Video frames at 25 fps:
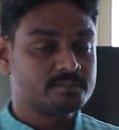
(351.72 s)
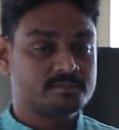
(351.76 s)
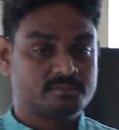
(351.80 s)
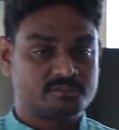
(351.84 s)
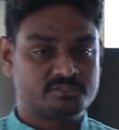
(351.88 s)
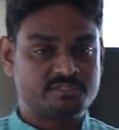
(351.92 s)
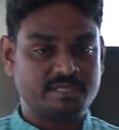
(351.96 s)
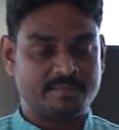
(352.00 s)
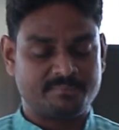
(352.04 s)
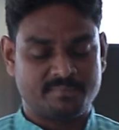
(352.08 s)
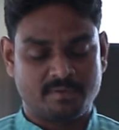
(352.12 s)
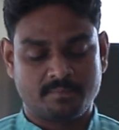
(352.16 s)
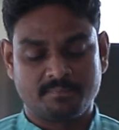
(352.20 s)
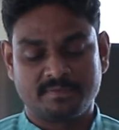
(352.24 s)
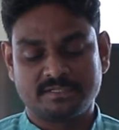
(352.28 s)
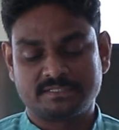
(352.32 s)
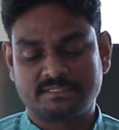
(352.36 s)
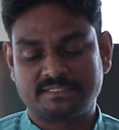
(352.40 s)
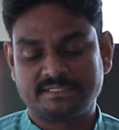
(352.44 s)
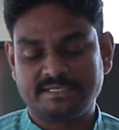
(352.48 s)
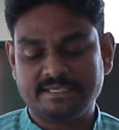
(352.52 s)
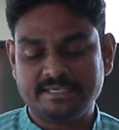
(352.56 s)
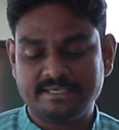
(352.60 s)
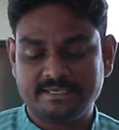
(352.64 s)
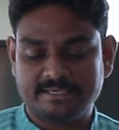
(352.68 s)
Step
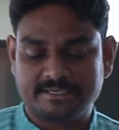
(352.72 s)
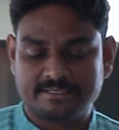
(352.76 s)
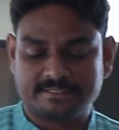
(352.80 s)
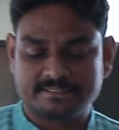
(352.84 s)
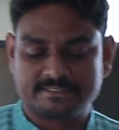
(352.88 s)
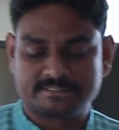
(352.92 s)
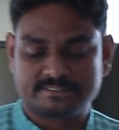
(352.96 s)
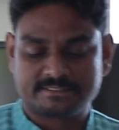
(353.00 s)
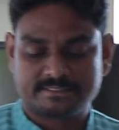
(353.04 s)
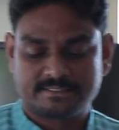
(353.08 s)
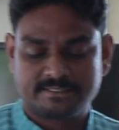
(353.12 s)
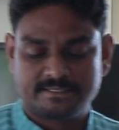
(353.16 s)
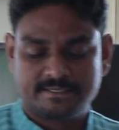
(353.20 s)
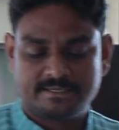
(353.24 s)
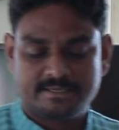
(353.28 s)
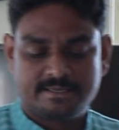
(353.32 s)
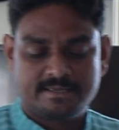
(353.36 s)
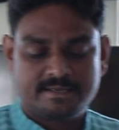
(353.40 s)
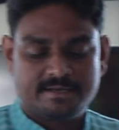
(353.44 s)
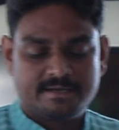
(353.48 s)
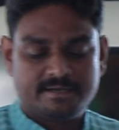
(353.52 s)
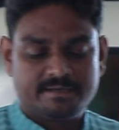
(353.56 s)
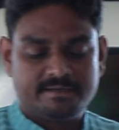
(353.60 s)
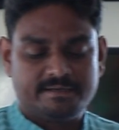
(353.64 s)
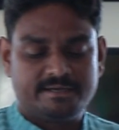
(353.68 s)
number 3 is
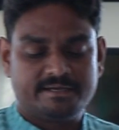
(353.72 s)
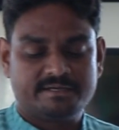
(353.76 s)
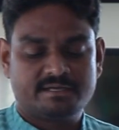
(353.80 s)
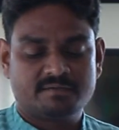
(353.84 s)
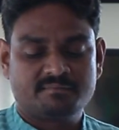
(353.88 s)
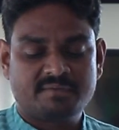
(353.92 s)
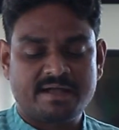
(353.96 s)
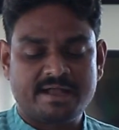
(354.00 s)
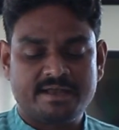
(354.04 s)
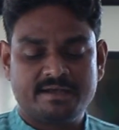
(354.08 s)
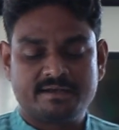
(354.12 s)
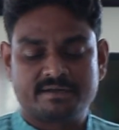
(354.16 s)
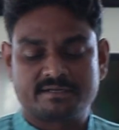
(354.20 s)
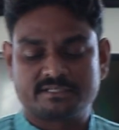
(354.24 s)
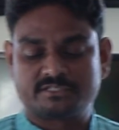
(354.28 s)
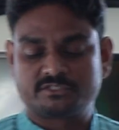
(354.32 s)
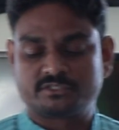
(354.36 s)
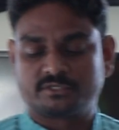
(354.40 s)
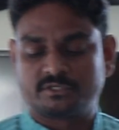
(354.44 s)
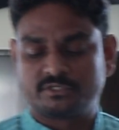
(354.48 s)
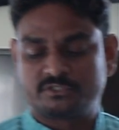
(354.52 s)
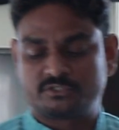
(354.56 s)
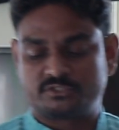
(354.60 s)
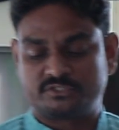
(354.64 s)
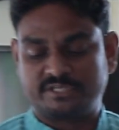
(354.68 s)
determine
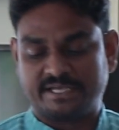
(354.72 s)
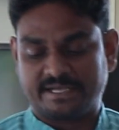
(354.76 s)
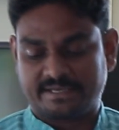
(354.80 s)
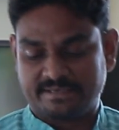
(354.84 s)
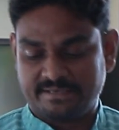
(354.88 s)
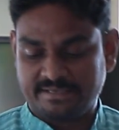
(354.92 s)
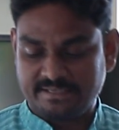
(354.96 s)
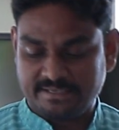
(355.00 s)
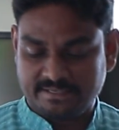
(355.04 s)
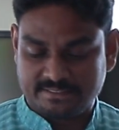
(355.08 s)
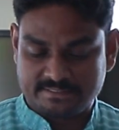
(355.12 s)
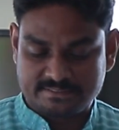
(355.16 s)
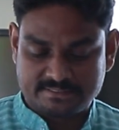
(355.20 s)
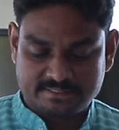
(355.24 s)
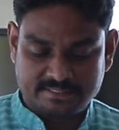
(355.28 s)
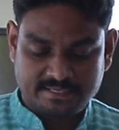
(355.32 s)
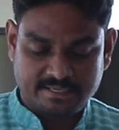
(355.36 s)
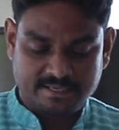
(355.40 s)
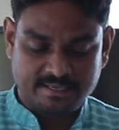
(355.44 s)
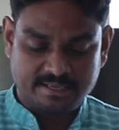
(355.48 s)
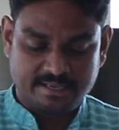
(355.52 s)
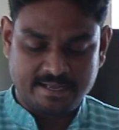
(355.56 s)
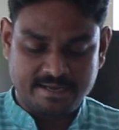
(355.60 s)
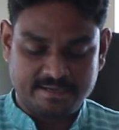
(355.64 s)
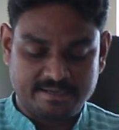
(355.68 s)
research techniques
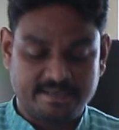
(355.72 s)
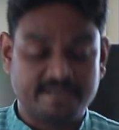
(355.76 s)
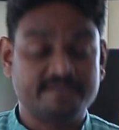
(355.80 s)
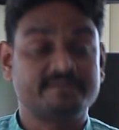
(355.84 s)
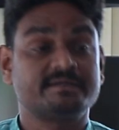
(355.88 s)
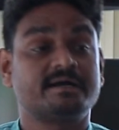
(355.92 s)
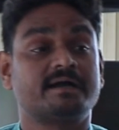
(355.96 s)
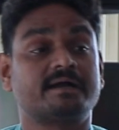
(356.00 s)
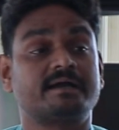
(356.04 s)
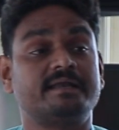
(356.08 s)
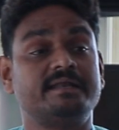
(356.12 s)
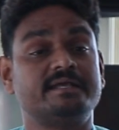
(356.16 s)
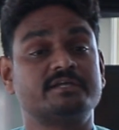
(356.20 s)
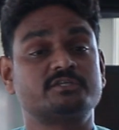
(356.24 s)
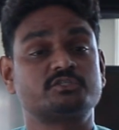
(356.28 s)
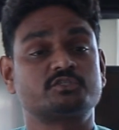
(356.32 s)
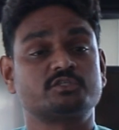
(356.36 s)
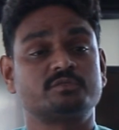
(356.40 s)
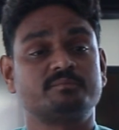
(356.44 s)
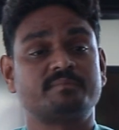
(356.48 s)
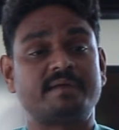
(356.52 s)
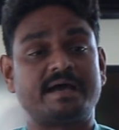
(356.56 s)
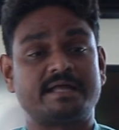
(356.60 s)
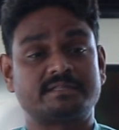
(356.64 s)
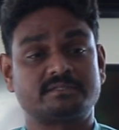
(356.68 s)
and data
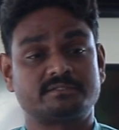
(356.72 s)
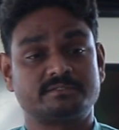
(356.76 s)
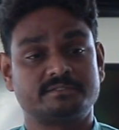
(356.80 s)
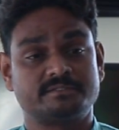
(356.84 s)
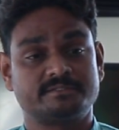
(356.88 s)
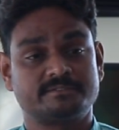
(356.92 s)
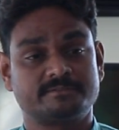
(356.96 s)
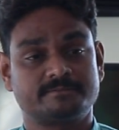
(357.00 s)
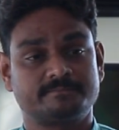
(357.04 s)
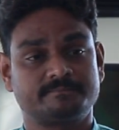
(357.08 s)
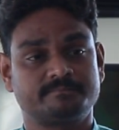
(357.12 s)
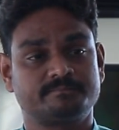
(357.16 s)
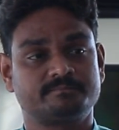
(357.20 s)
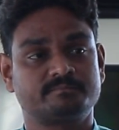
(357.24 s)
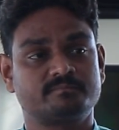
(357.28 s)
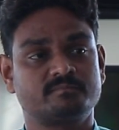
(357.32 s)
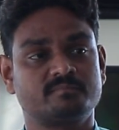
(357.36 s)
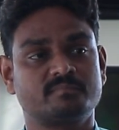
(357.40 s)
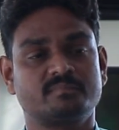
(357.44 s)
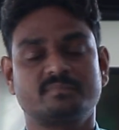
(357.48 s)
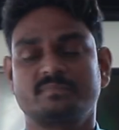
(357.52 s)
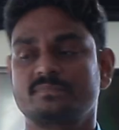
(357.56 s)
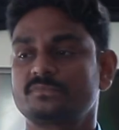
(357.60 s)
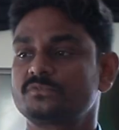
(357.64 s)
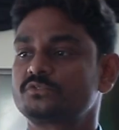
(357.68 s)
collection method.
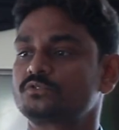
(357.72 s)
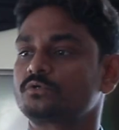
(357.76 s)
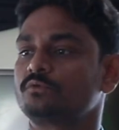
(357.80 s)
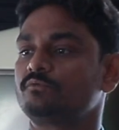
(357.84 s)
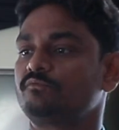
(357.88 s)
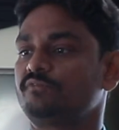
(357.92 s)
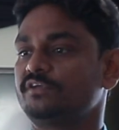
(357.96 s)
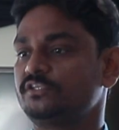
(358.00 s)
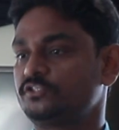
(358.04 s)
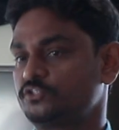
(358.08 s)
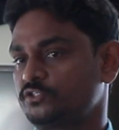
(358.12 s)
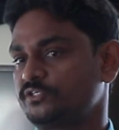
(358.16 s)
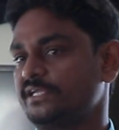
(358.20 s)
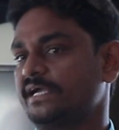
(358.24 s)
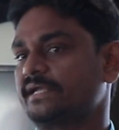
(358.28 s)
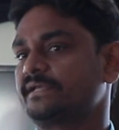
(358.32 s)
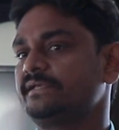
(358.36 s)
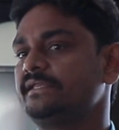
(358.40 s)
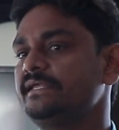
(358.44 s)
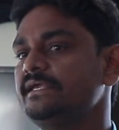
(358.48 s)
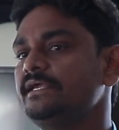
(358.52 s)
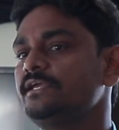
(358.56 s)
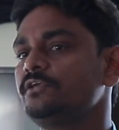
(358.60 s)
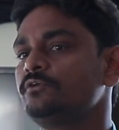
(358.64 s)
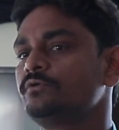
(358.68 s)
So which
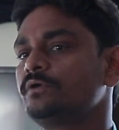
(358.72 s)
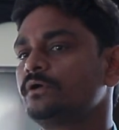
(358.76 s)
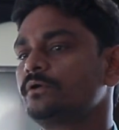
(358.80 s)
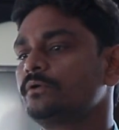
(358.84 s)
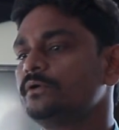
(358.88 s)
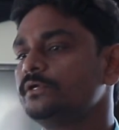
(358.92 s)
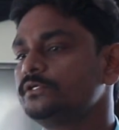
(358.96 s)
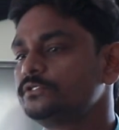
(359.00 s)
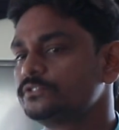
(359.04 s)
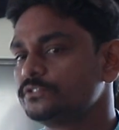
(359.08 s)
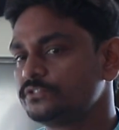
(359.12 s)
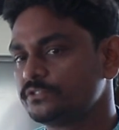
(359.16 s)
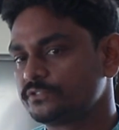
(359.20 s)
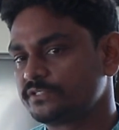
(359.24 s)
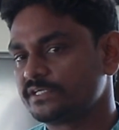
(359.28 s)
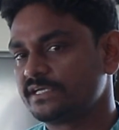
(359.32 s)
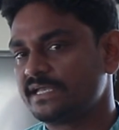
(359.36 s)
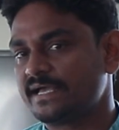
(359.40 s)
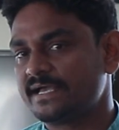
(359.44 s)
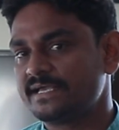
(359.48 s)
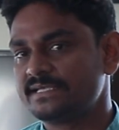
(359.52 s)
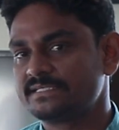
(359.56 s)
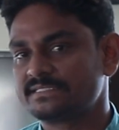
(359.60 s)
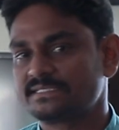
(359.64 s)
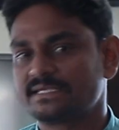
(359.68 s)
technique you are going to
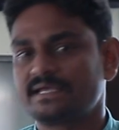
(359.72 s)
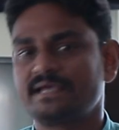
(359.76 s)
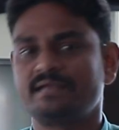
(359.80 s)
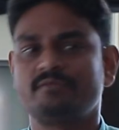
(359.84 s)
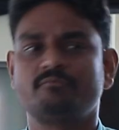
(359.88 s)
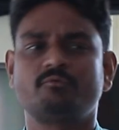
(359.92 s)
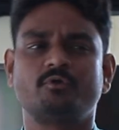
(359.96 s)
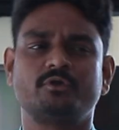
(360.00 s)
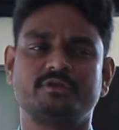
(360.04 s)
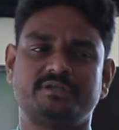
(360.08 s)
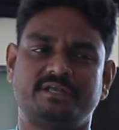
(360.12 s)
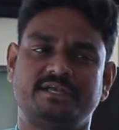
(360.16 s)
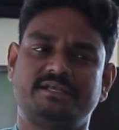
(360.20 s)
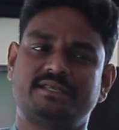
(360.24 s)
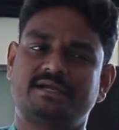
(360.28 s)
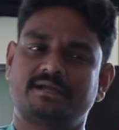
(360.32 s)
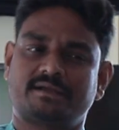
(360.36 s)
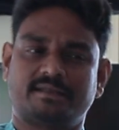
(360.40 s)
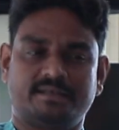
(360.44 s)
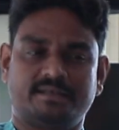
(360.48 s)
utilize and what data